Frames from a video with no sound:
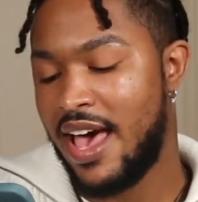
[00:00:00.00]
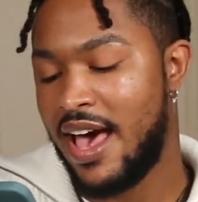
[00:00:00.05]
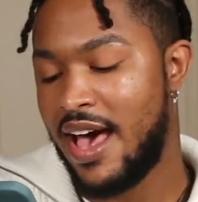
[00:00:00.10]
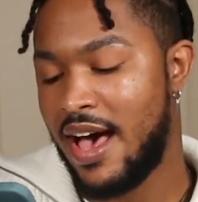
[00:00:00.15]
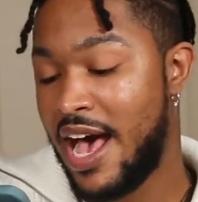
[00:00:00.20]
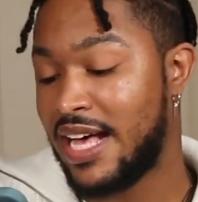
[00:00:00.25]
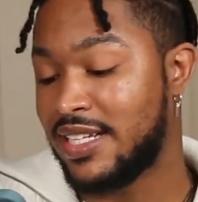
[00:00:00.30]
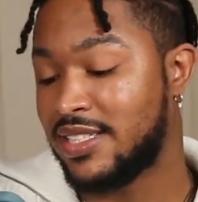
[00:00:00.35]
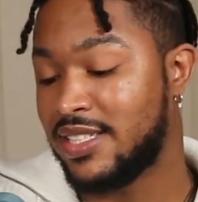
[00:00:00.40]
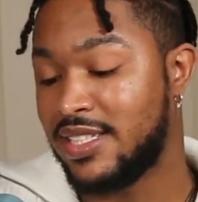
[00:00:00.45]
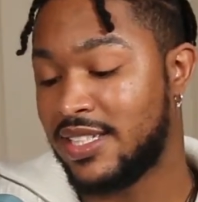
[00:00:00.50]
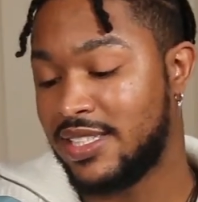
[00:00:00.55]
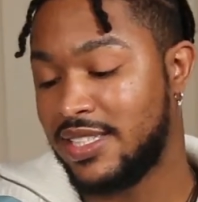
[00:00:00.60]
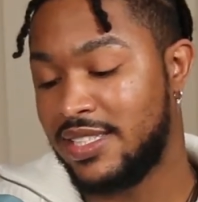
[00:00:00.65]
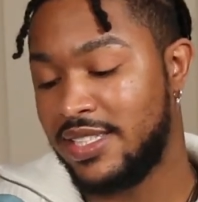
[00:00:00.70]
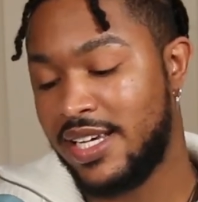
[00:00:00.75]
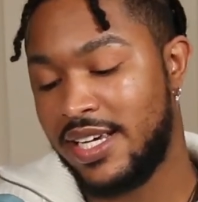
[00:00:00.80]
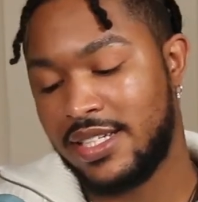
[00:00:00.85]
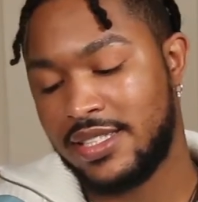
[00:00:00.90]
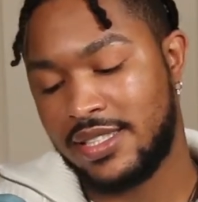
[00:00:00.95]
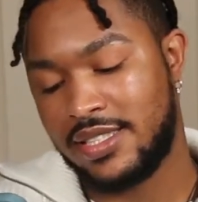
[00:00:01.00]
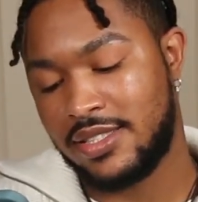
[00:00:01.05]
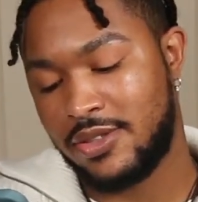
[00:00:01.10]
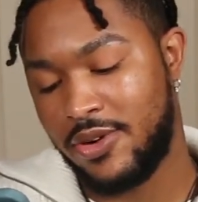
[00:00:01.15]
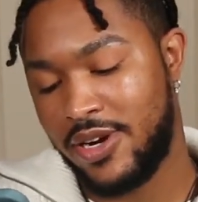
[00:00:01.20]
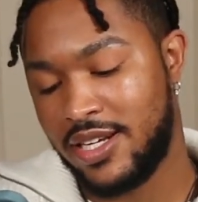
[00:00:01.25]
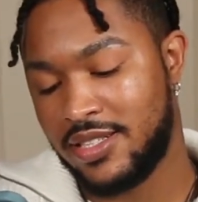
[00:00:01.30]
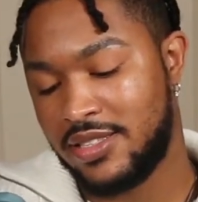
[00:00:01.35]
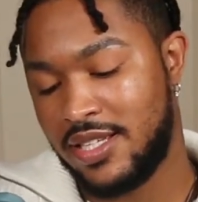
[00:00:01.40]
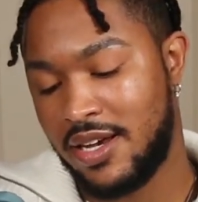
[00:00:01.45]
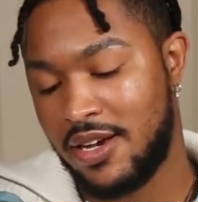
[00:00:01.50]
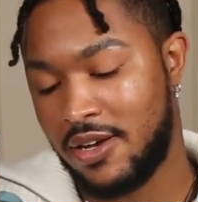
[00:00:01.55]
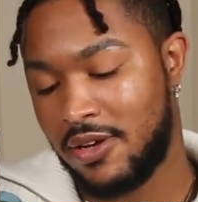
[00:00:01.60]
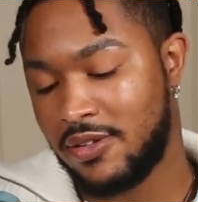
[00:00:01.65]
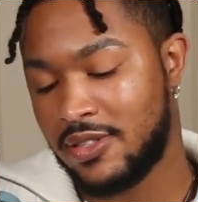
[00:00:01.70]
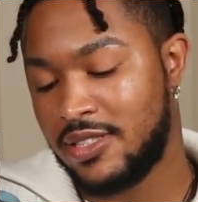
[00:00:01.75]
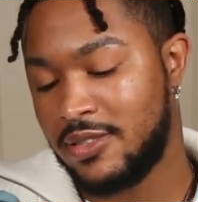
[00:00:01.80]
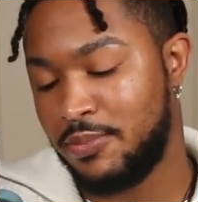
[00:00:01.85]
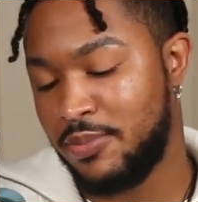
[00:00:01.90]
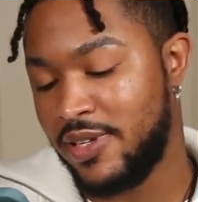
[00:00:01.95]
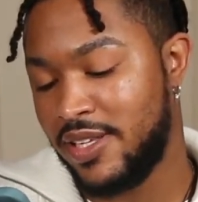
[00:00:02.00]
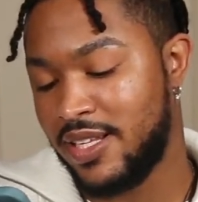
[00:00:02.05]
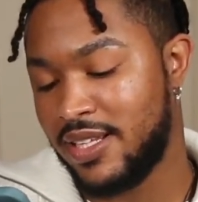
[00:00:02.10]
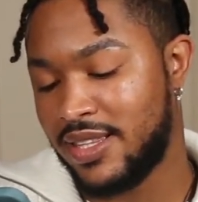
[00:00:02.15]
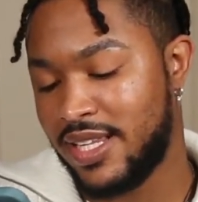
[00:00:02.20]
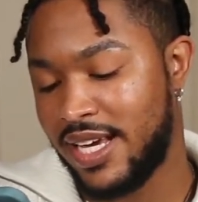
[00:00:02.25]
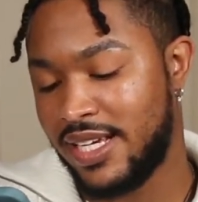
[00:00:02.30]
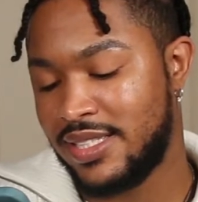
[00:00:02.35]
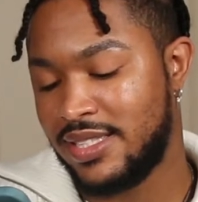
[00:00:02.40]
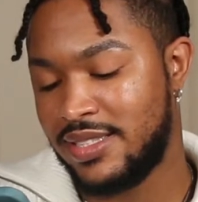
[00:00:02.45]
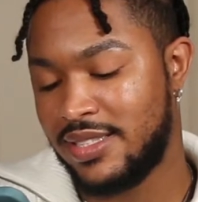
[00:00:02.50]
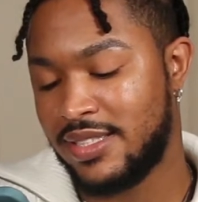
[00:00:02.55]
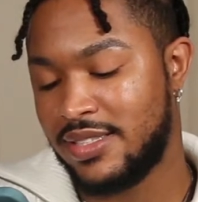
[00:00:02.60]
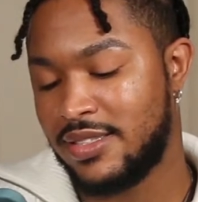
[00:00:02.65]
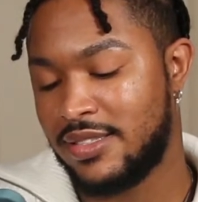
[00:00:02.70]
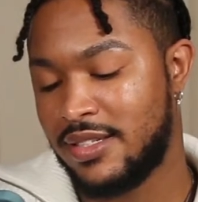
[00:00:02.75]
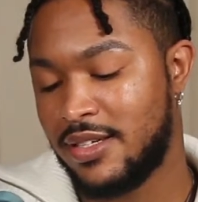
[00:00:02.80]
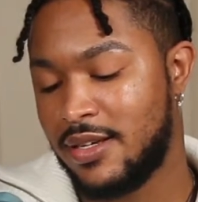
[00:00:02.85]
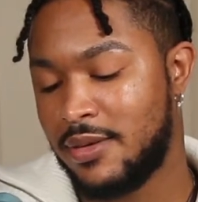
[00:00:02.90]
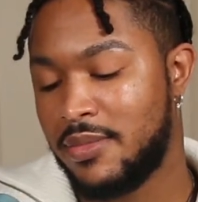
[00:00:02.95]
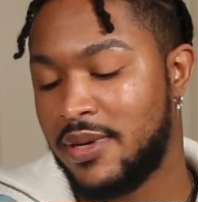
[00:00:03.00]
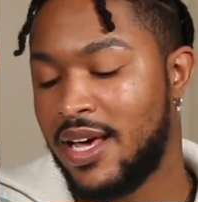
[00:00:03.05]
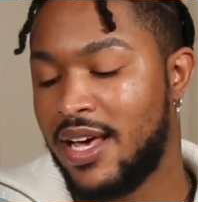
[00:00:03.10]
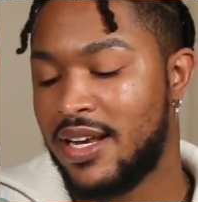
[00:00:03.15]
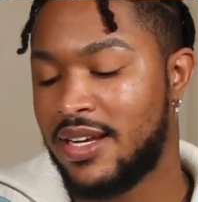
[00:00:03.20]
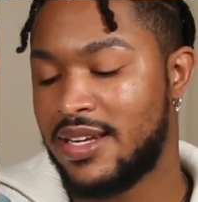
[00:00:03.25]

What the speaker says: has a distinct square toe, speed lace system,